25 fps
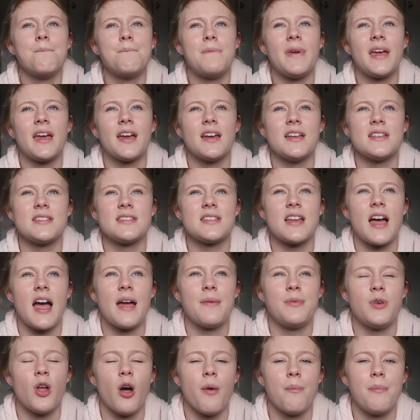because
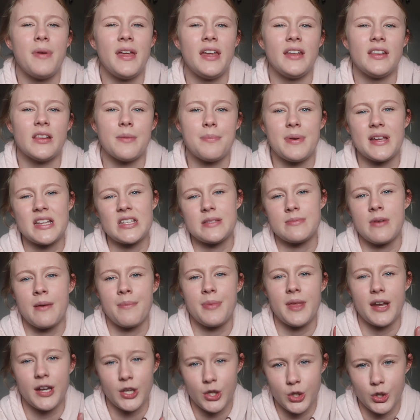I'm not being the best mum
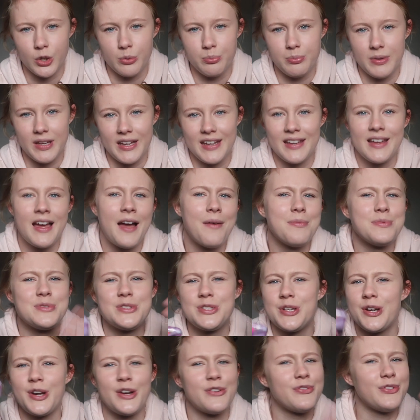that I could be. I'm
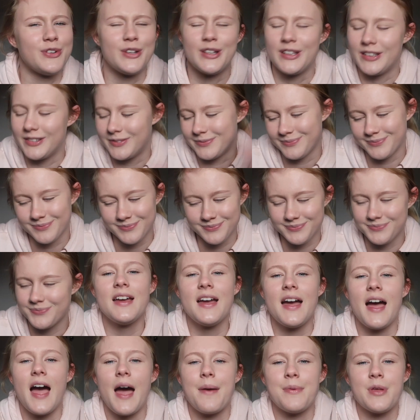sorry for them.
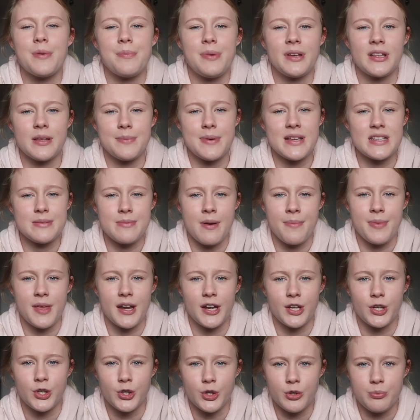and that being the best mum that
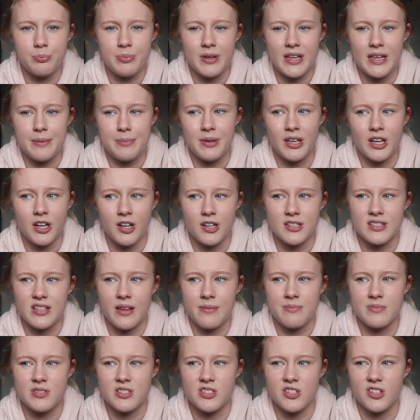I could be because
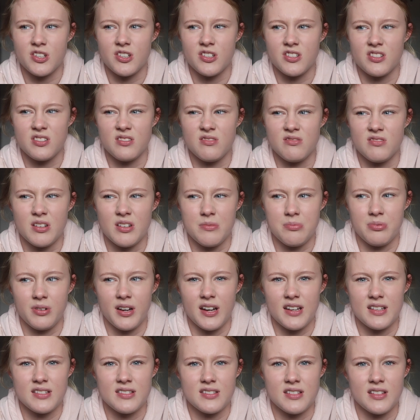I'm so
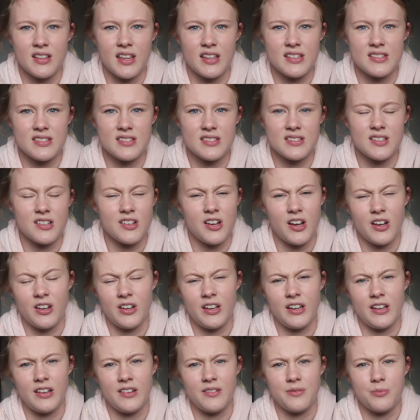depressed, and that's the
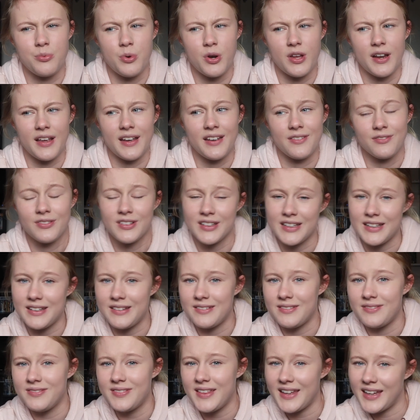only word I can
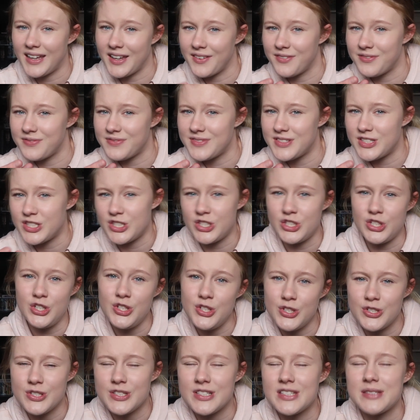really think of to
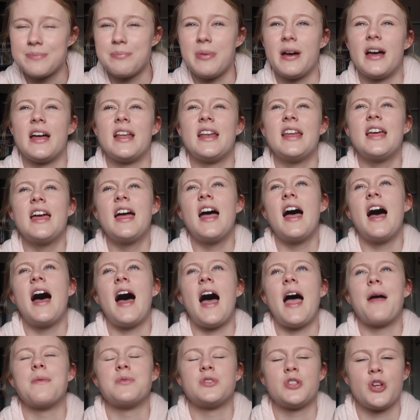use, but
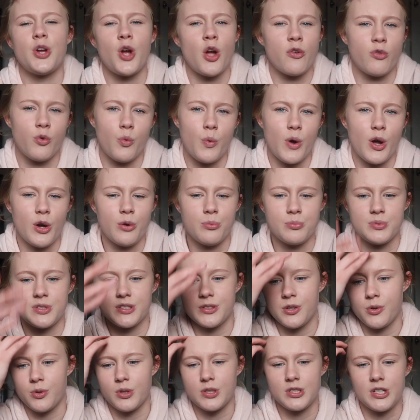I'm so overwhelmed
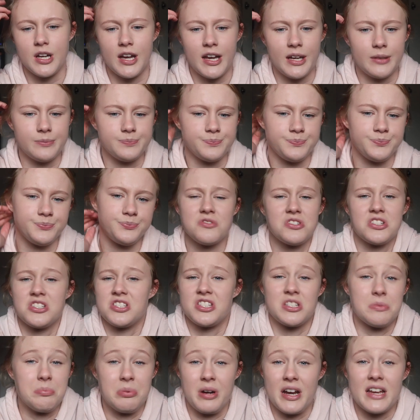all the time,
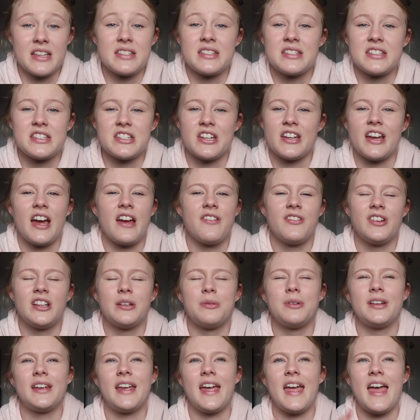just depressed. So I really
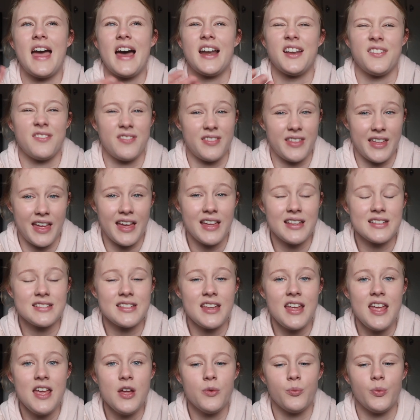want to get out of that,
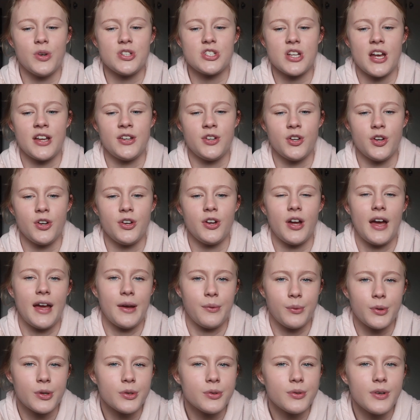which I know I
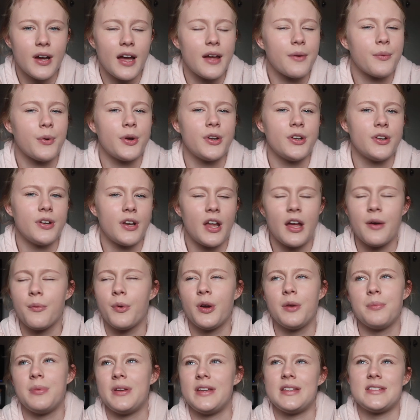will. I won't I
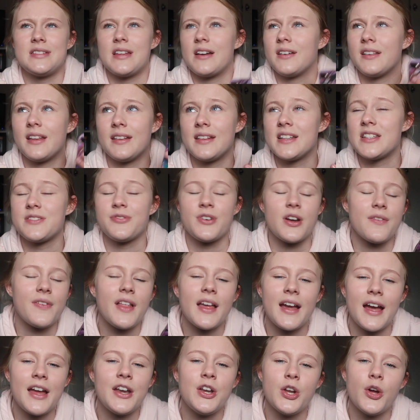won't be stuck like this forever.
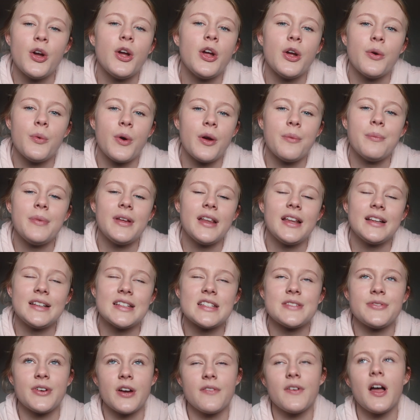Like, I know it won't be like
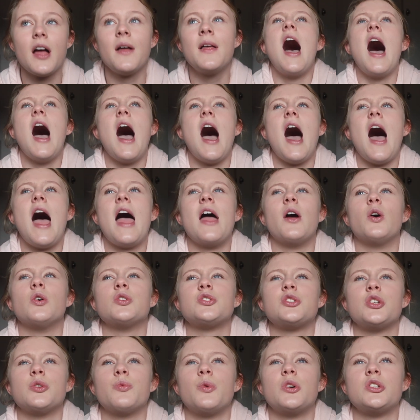this forever. I
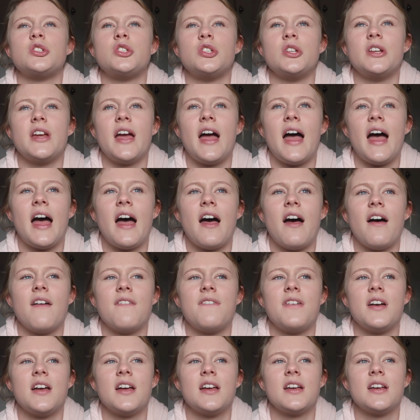also want to
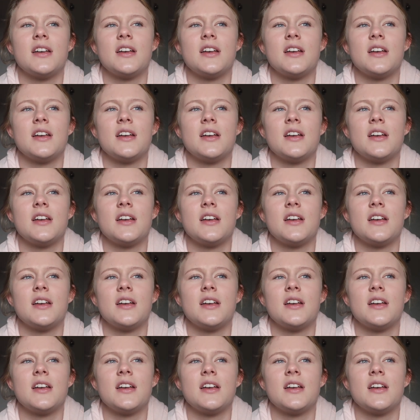have